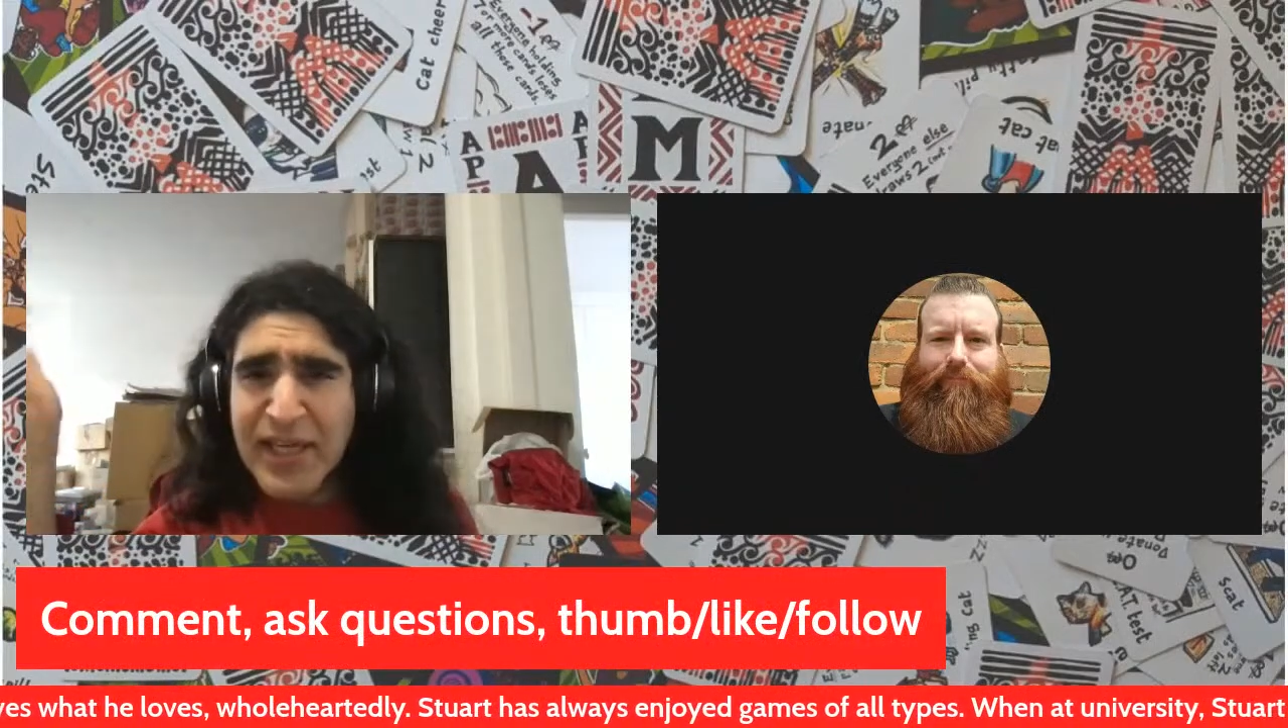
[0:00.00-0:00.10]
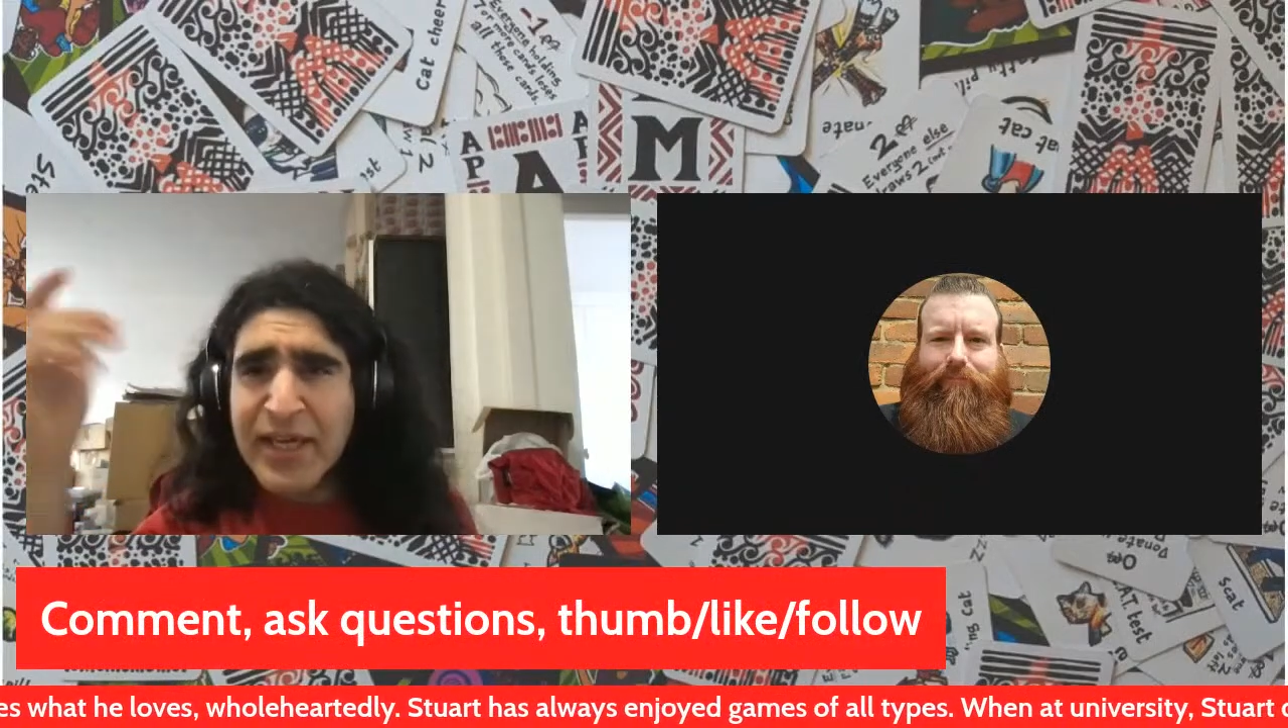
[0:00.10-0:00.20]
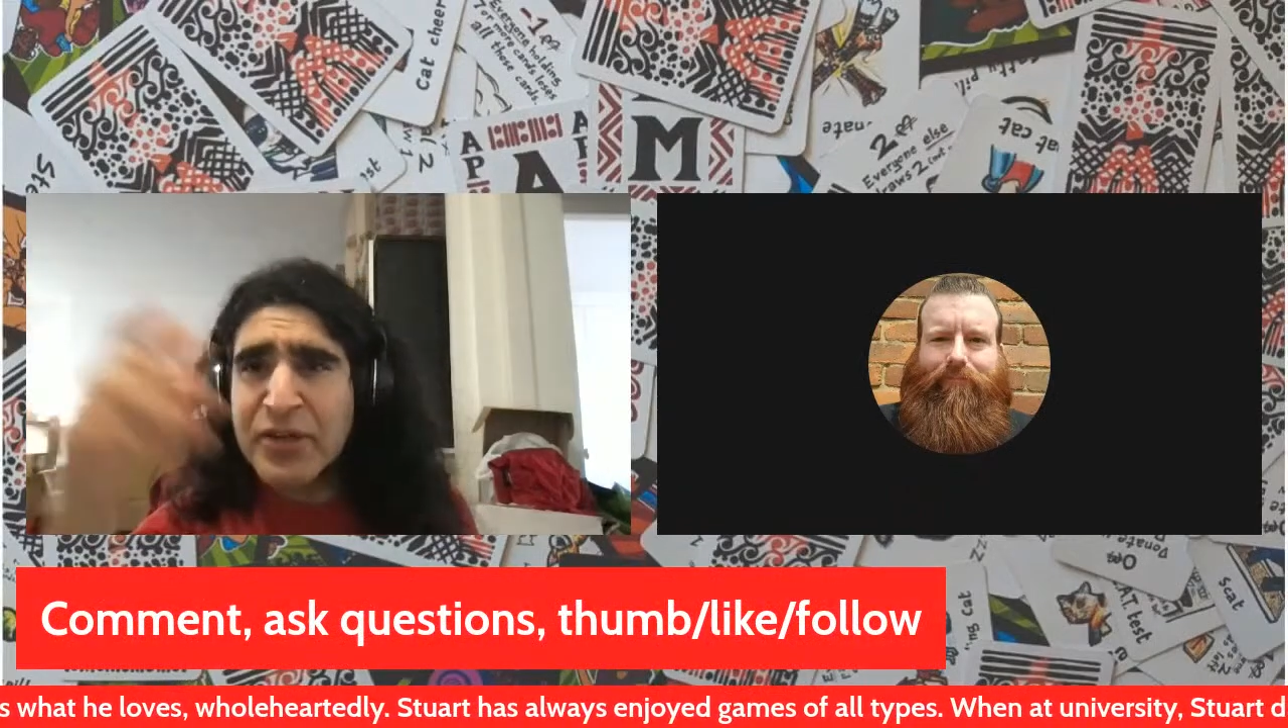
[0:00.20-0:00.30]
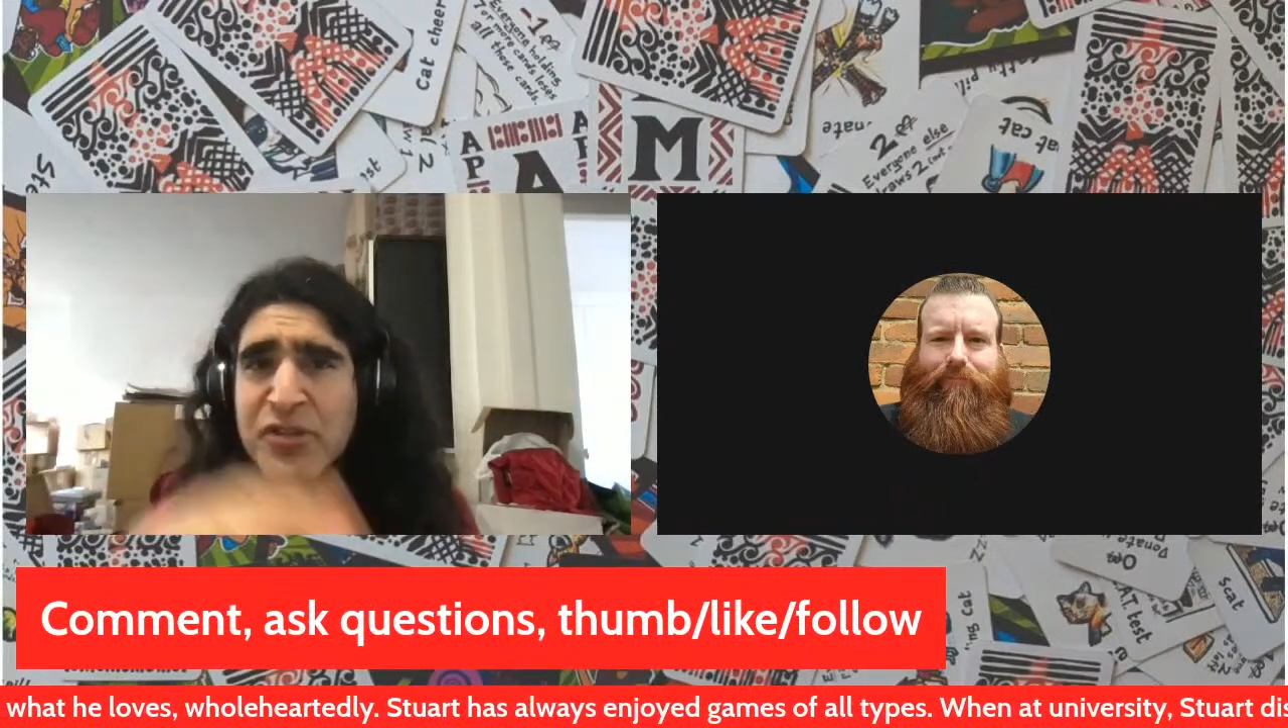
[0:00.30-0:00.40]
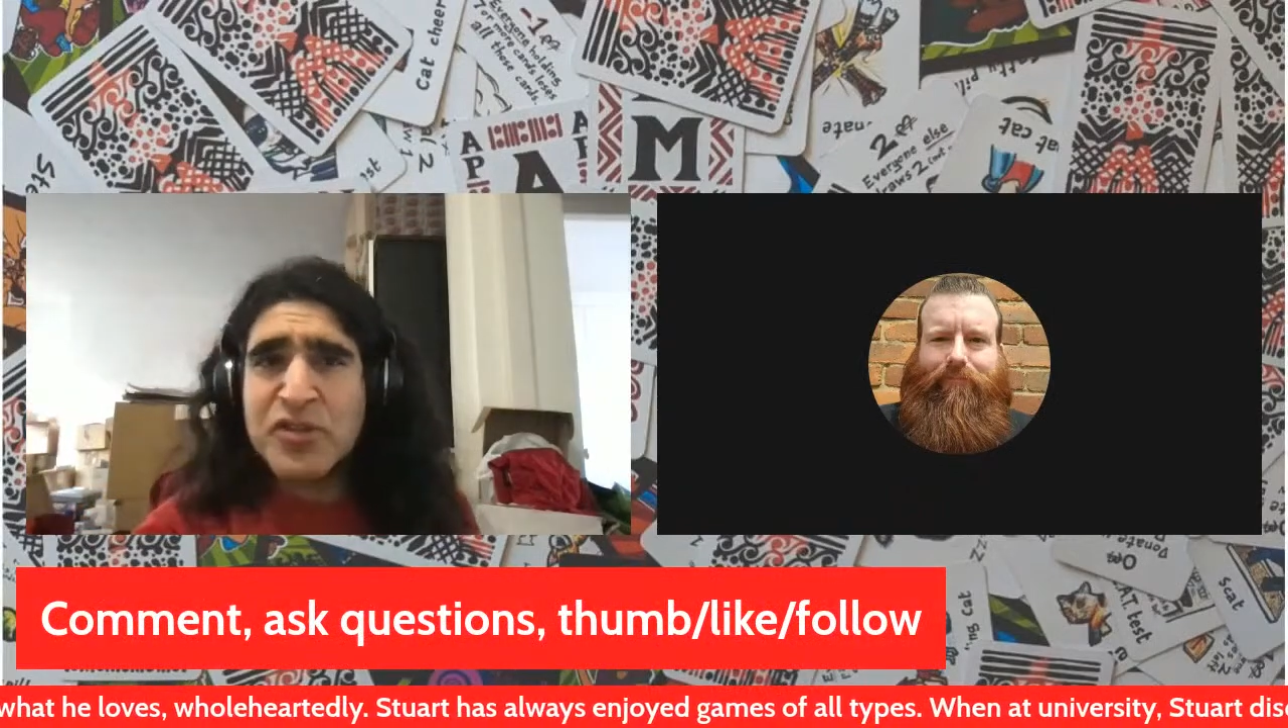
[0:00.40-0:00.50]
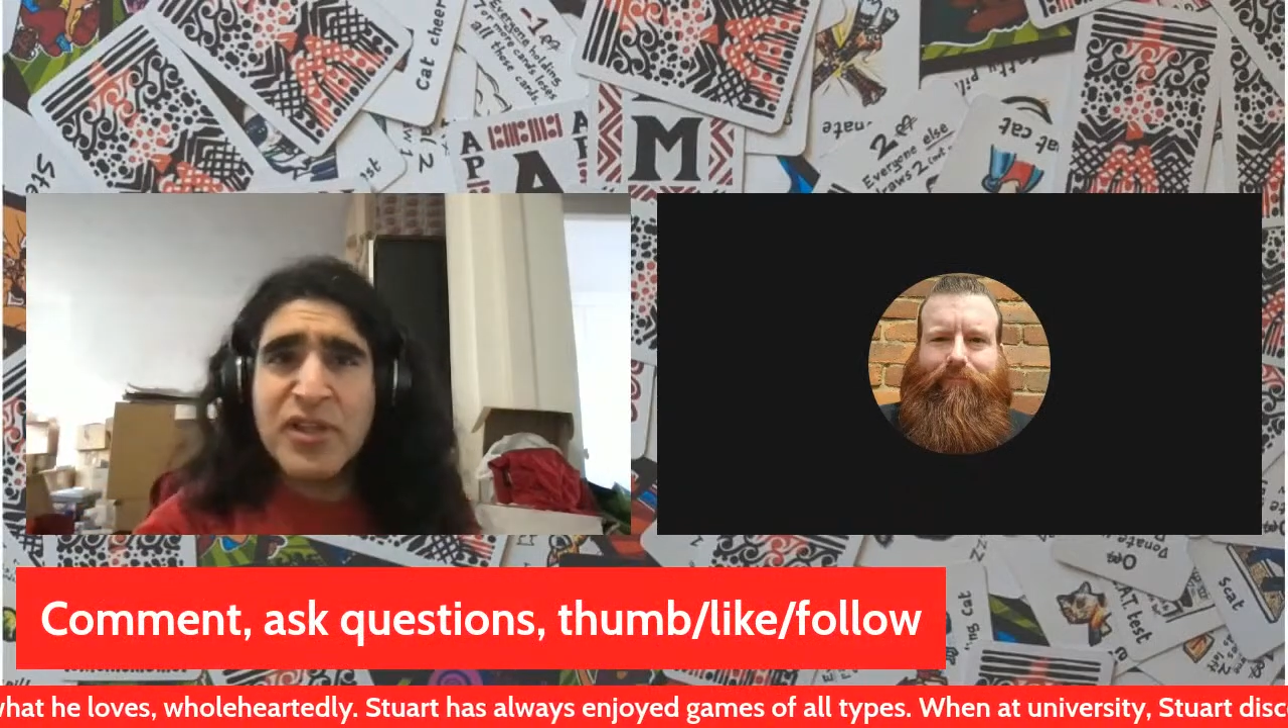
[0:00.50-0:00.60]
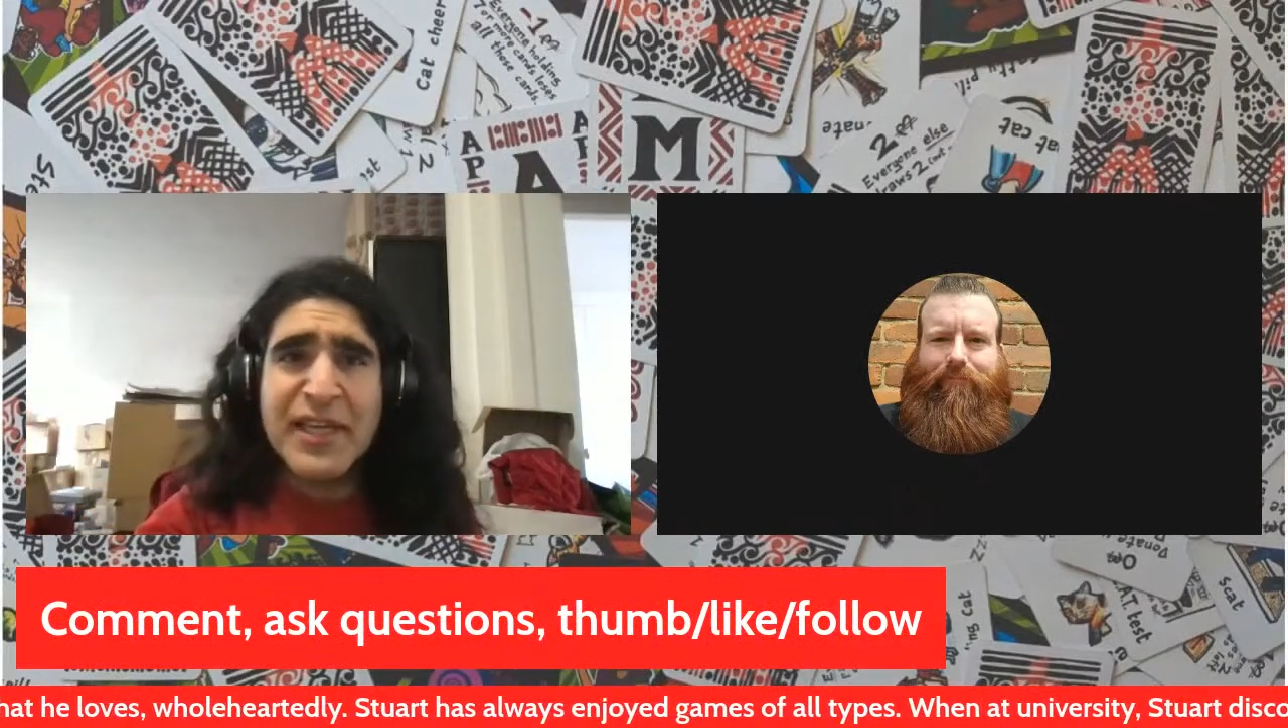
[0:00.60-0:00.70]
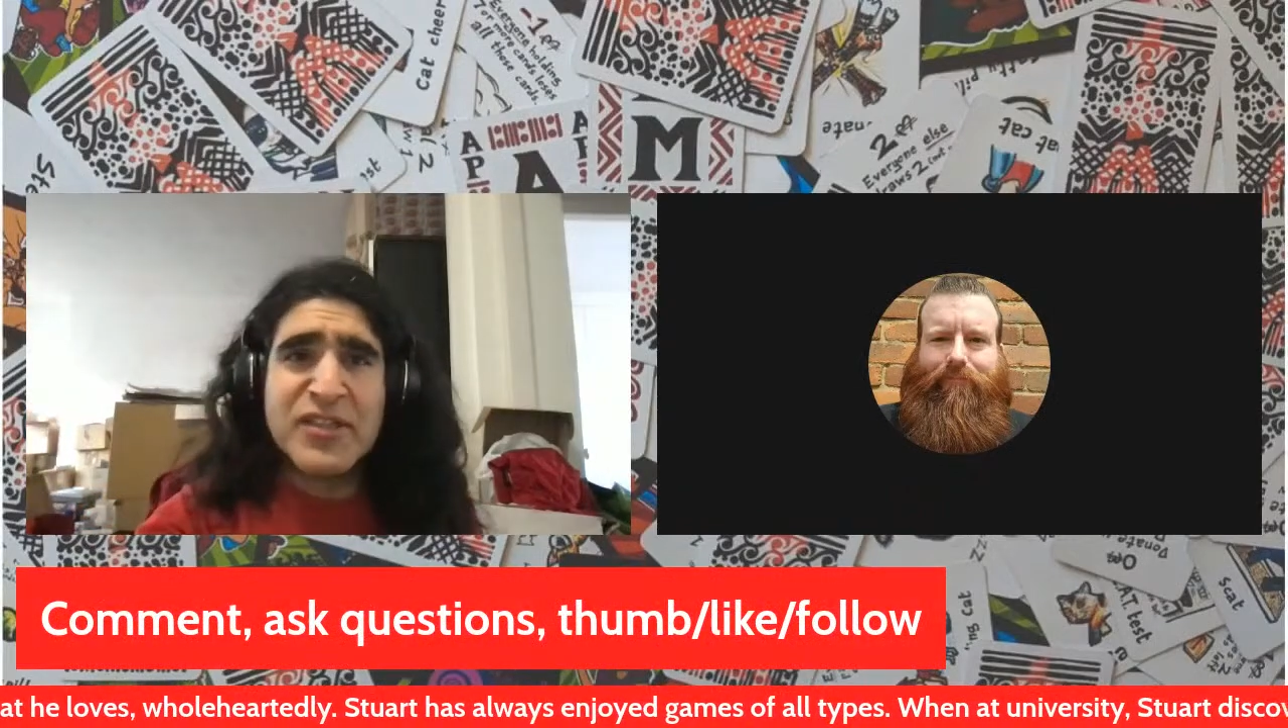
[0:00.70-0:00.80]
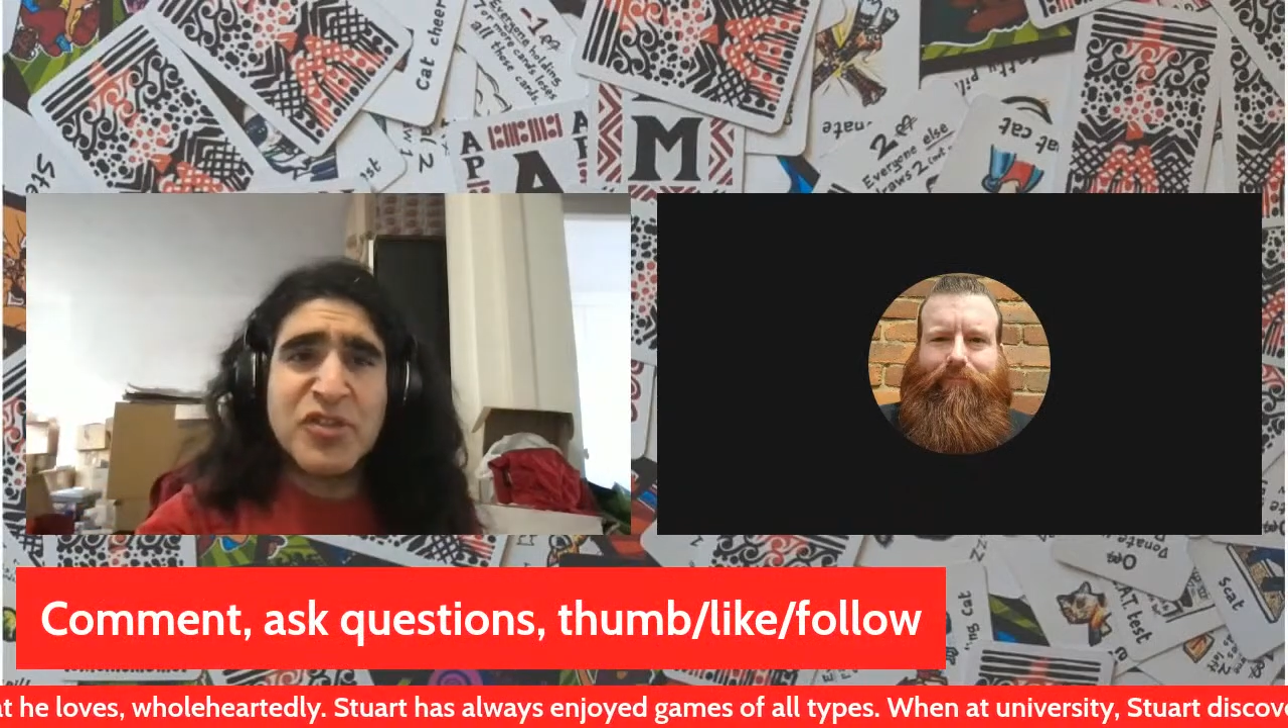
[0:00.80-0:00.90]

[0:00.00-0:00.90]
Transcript: I like